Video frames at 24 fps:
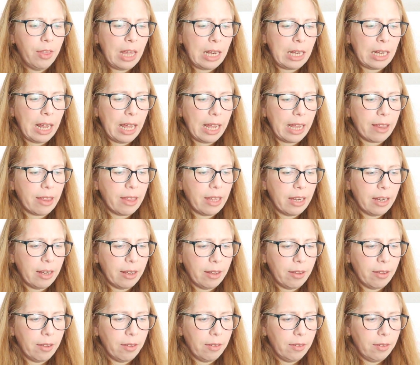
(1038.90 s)
that like
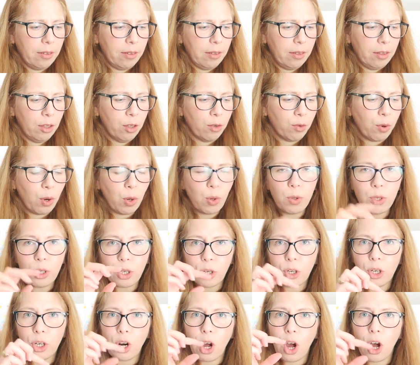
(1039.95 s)
the rows
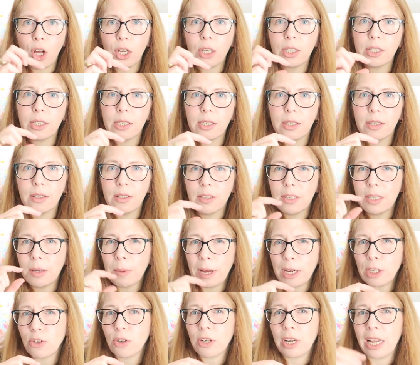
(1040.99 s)
are not
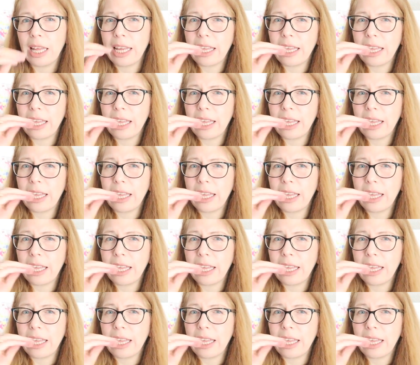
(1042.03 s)
symmetrical,